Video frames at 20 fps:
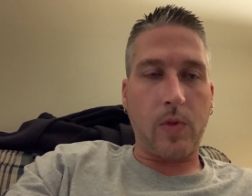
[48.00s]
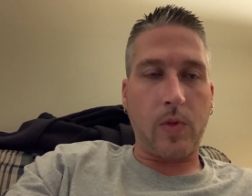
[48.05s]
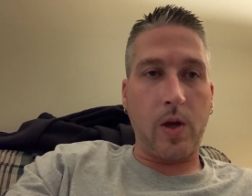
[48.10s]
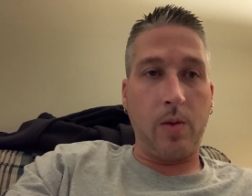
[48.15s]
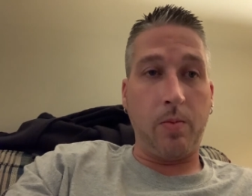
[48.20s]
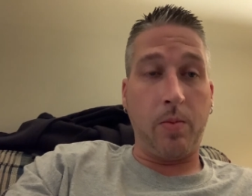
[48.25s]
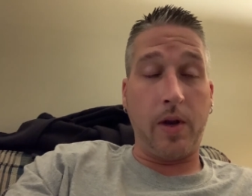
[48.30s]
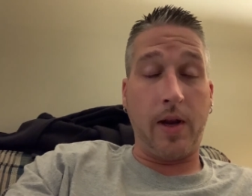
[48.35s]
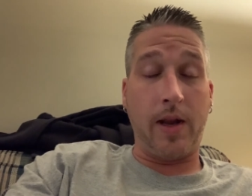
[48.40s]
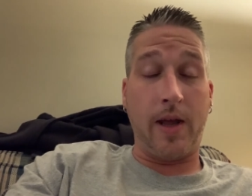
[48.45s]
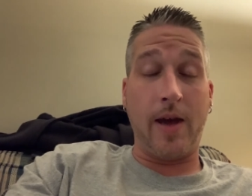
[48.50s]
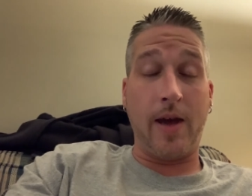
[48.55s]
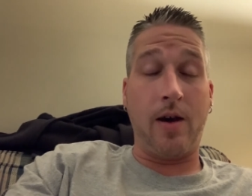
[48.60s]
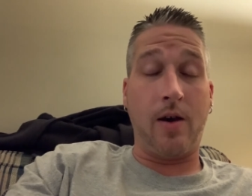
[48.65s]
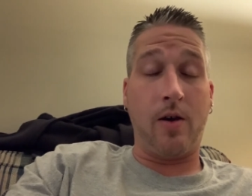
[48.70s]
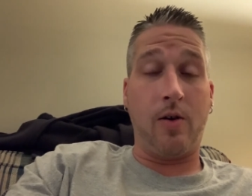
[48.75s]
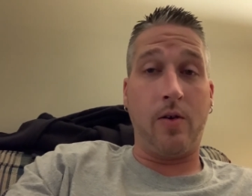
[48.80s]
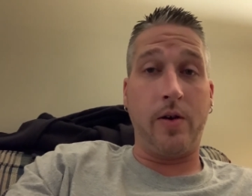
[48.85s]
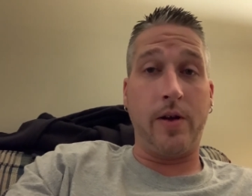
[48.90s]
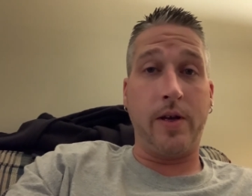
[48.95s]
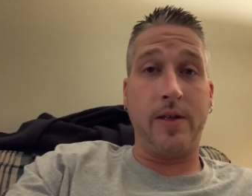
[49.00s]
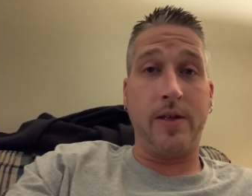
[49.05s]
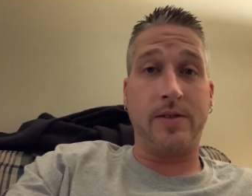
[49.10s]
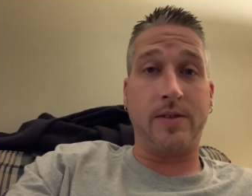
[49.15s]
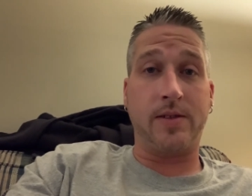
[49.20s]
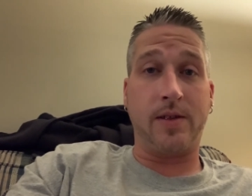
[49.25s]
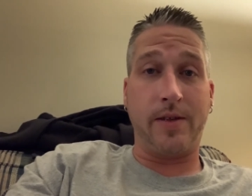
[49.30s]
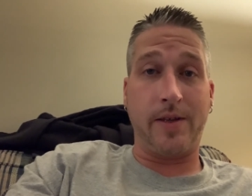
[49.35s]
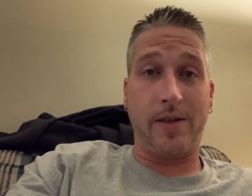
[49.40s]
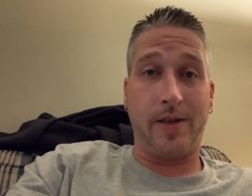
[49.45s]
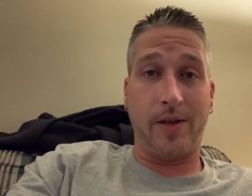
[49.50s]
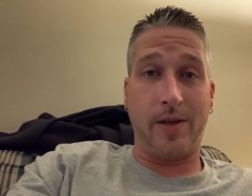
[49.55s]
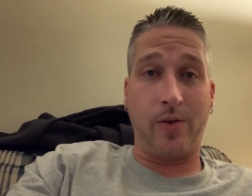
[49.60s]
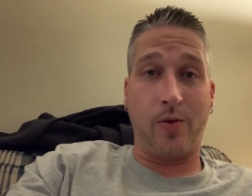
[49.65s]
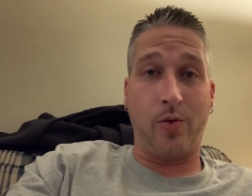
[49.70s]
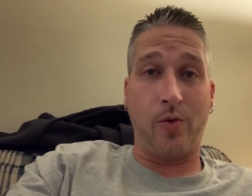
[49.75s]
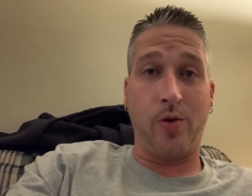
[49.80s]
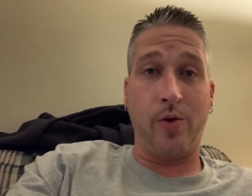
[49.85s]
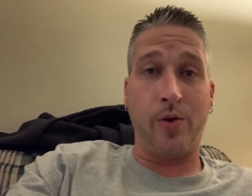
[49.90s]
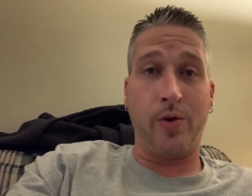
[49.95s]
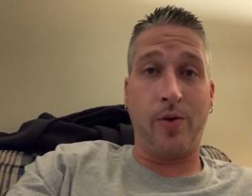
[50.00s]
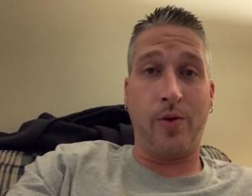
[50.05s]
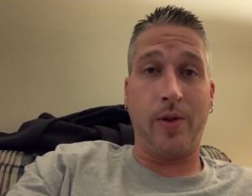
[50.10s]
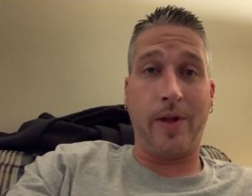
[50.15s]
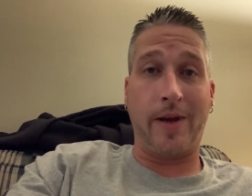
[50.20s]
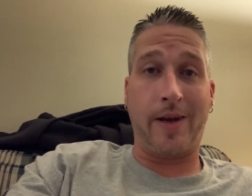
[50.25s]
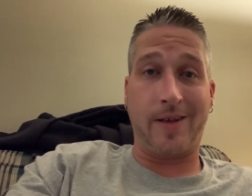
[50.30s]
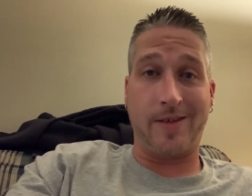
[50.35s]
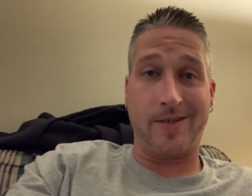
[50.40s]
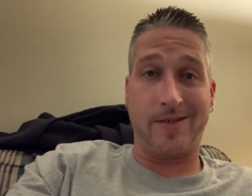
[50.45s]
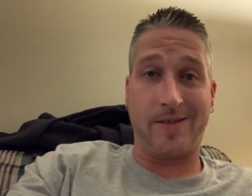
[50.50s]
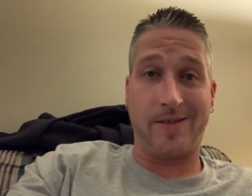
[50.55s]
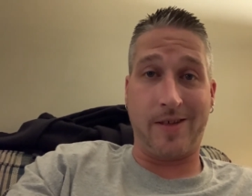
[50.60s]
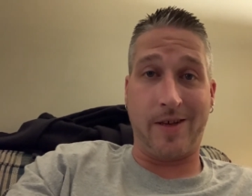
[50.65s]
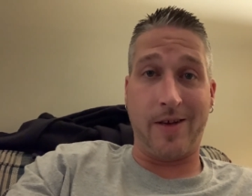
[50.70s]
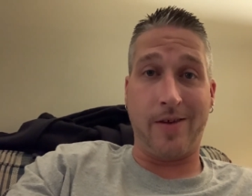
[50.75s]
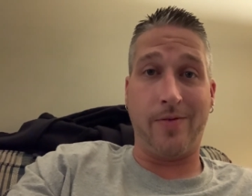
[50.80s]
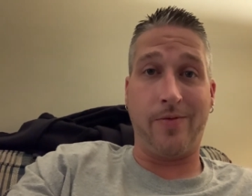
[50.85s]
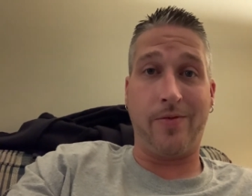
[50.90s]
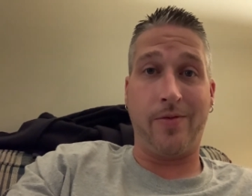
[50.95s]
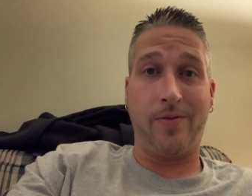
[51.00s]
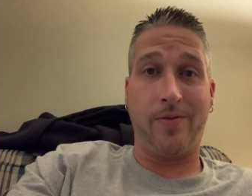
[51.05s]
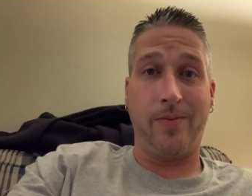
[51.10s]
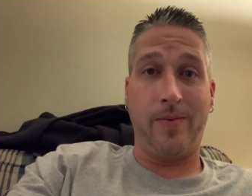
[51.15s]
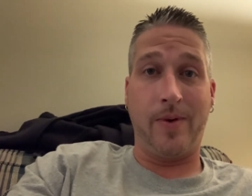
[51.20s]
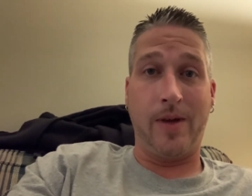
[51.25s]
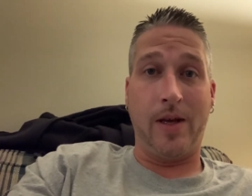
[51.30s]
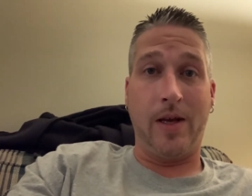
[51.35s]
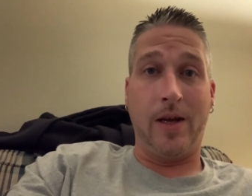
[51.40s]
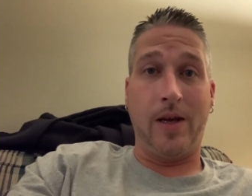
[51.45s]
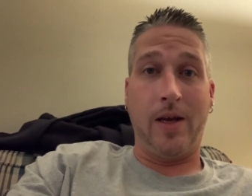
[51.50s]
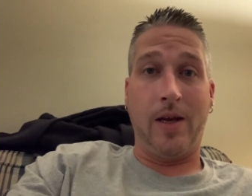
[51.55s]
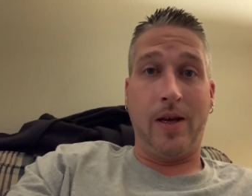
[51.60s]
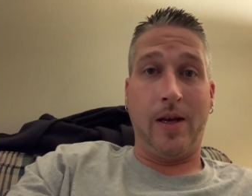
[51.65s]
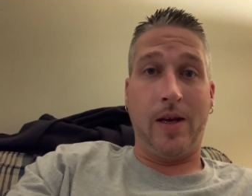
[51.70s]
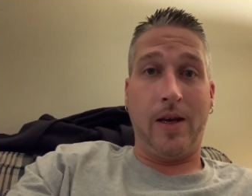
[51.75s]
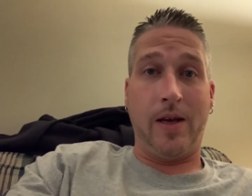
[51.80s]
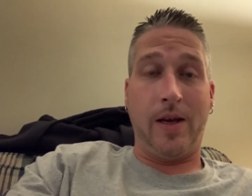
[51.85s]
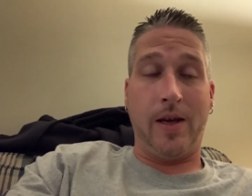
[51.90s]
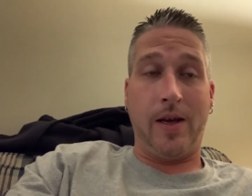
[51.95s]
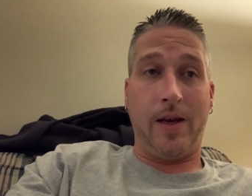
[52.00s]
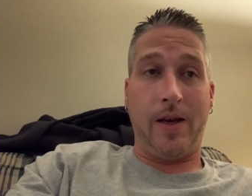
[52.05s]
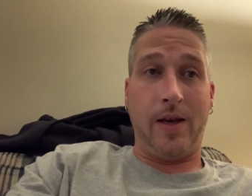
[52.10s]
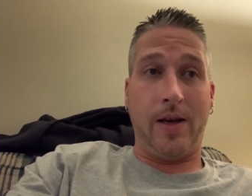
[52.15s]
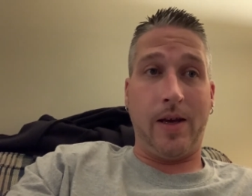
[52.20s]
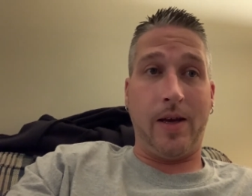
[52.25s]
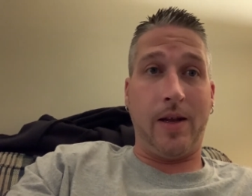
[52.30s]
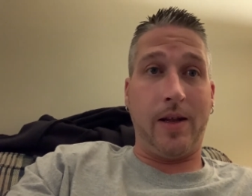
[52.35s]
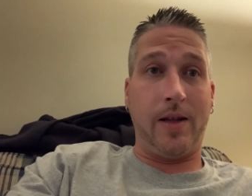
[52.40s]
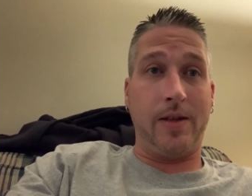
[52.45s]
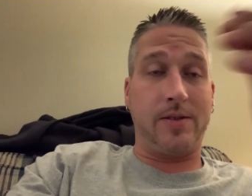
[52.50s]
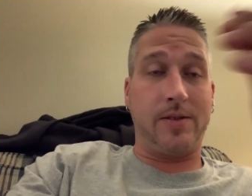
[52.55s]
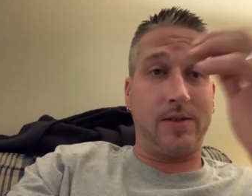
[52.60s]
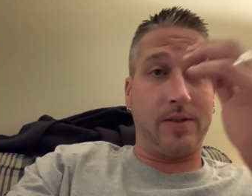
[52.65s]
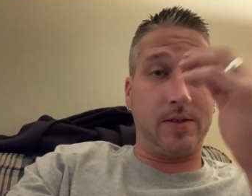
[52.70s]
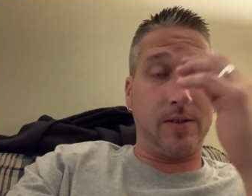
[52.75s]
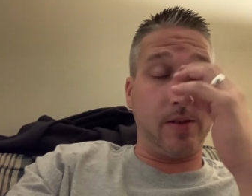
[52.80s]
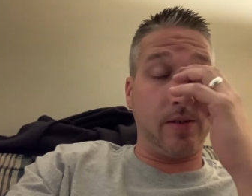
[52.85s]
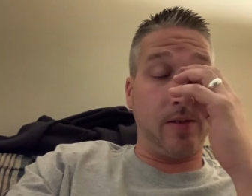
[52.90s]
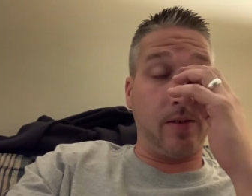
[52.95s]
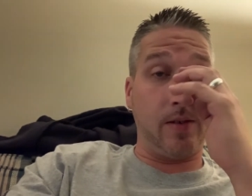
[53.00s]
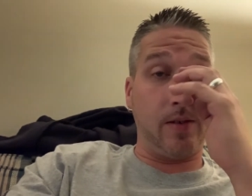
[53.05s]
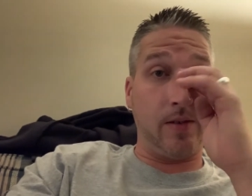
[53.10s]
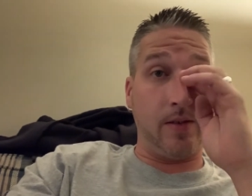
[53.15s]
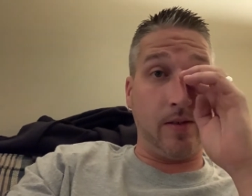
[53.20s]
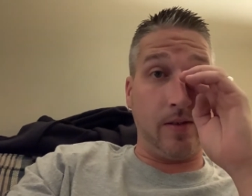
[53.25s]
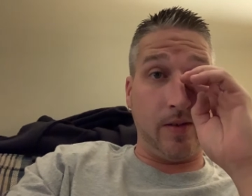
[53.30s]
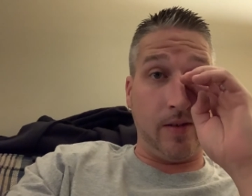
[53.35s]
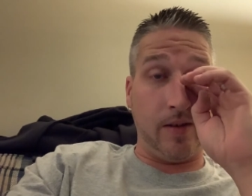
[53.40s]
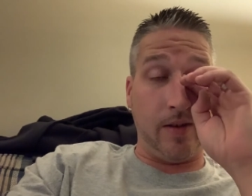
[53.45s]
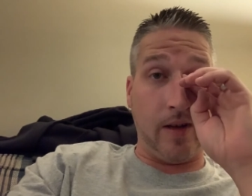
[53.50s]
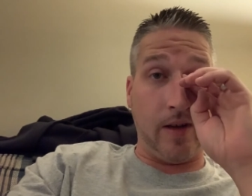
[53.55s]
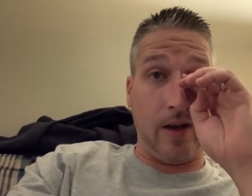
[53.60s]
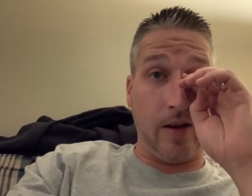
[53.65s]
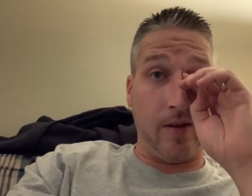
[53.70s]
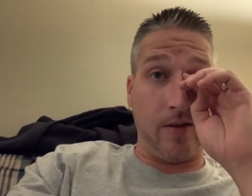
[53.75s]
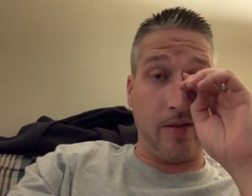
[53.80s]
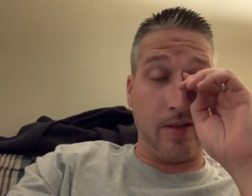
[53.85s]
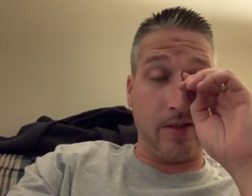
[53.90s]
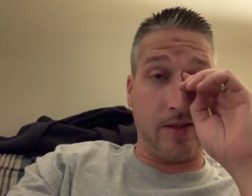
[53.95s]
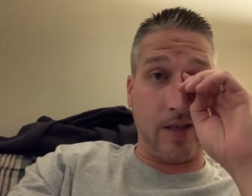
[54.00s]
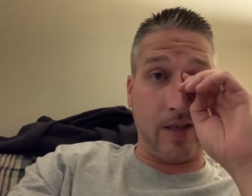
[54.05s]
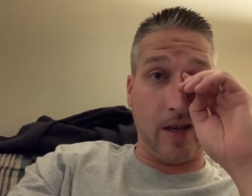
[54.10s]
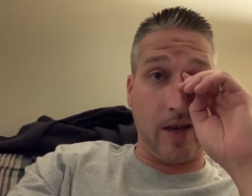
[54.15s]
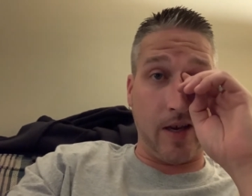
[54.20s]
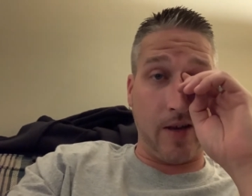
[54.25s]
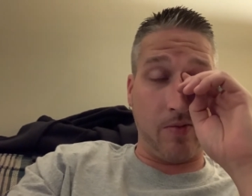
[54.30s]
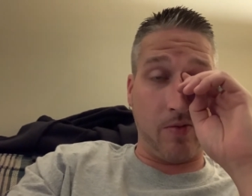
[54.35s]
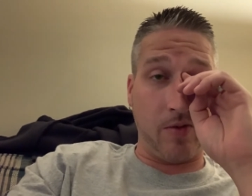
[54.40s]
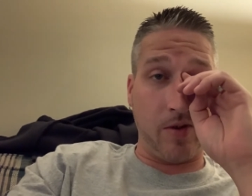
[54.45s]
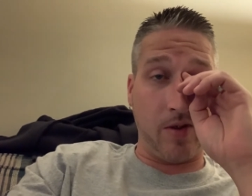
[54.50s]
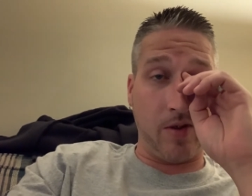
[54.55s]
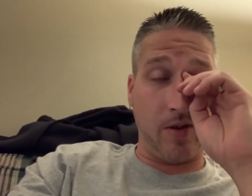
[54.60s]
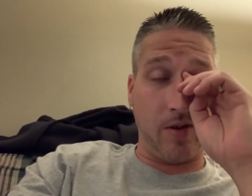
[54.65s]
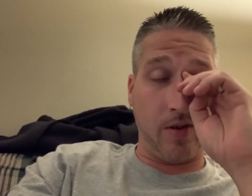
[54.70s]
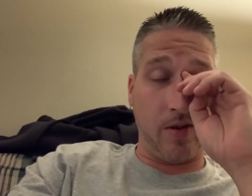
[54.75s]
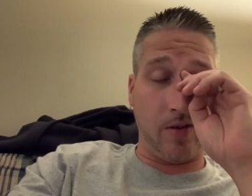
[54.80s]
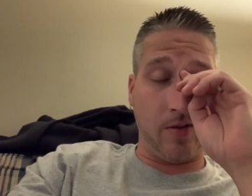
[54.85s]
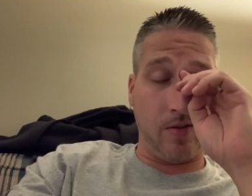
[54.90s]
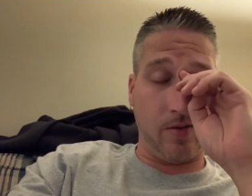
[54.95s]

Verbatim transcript: but now it's leaking oil like a sieve. And it's not on the side where the